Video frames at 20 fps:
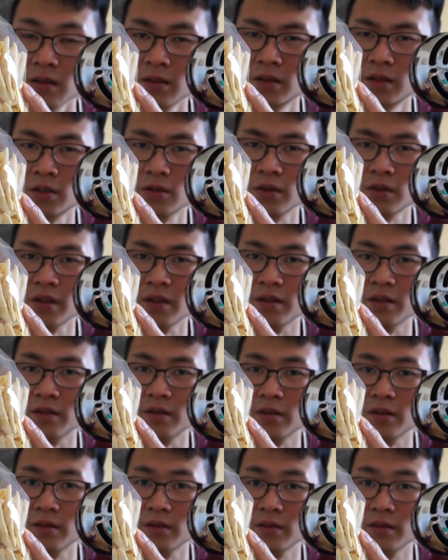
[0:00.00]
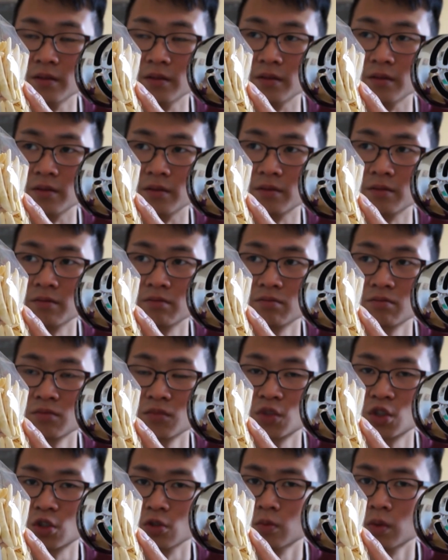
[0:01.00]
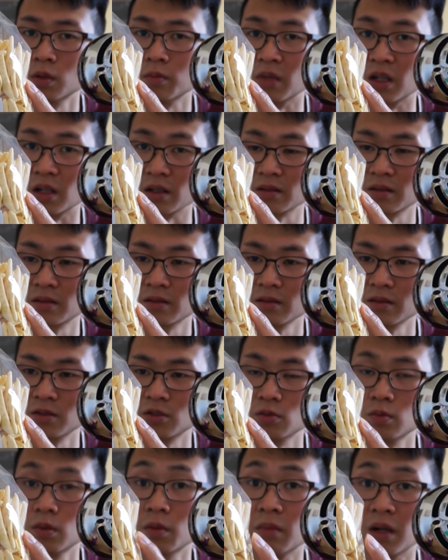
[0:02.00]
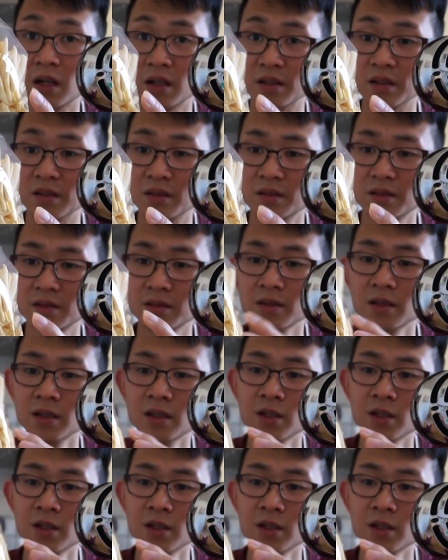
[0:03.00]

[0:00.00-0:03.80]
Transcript: So in supermarkets